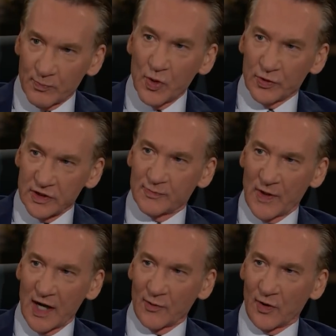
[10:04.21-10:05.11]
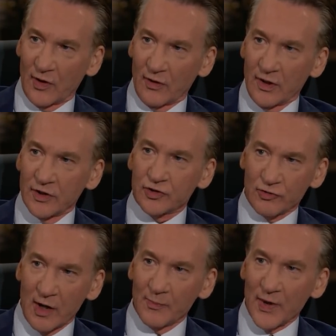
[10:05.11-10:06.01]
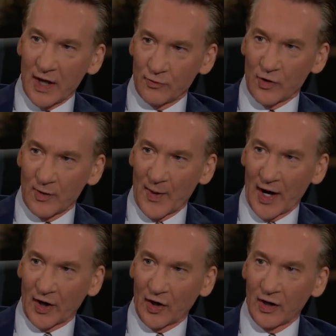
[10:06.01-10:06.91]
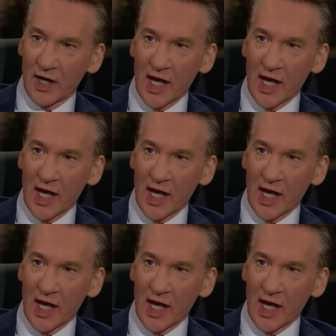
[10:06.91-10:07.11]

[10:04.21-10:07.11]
Putin's payroll, Trump and Rohrabacher.